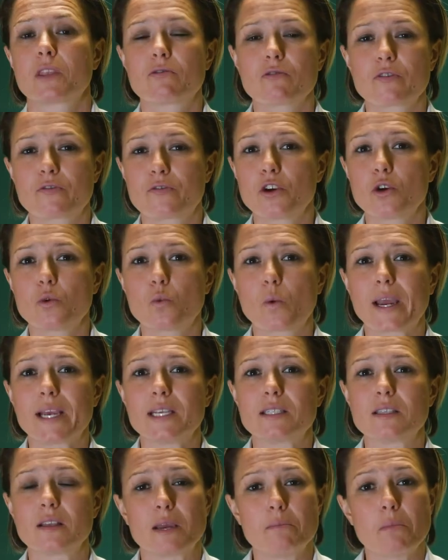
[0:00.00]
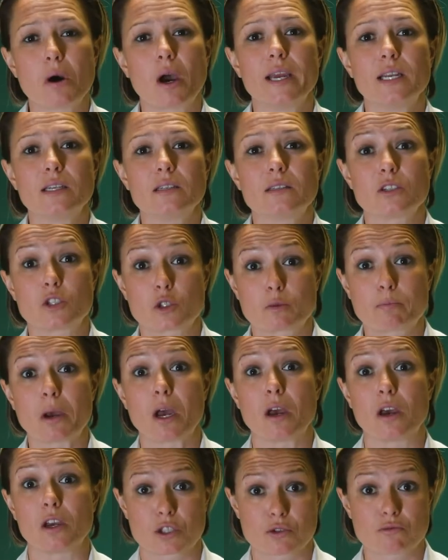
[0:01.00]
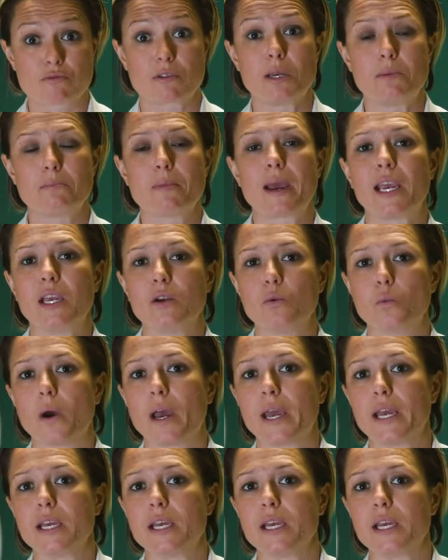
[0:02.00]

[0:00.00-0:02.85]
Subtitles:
There are a few ways that they might disperse, three main